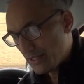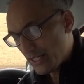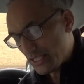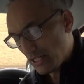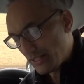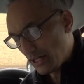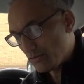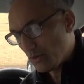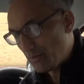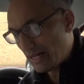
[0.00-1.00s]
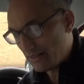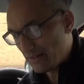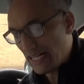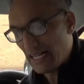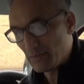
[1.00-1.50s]
She liked the overall manner I
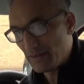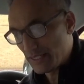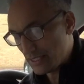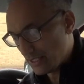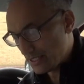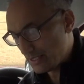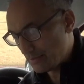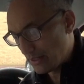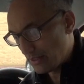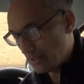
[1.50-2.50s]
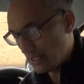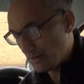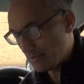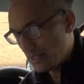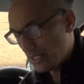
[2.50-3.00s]
had with this customer.
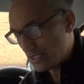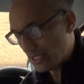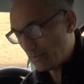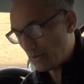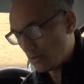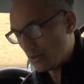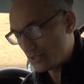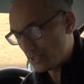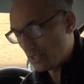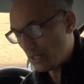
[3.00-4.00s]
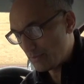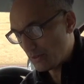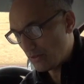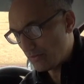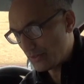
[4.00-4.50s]
So I come across as calm and
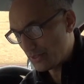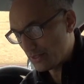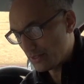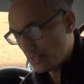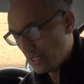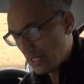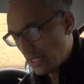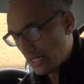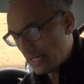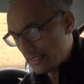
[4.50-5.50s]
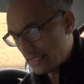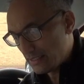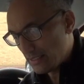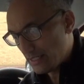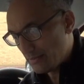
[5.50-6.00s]
confident, and
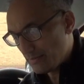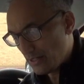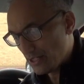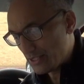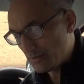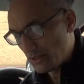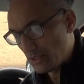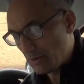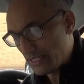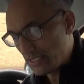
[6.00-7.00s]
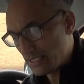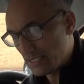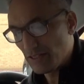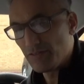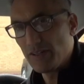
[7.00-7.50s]
then asked some good questions to
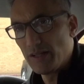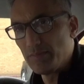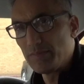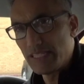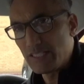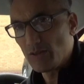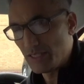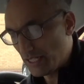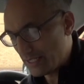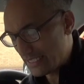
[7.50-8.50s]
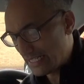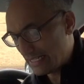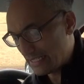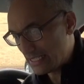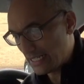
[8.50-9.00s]
confirm his knowledge and
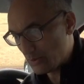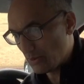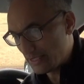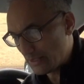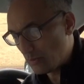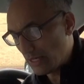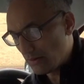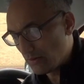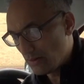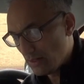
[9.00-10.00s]
understanding. So that's what I did well.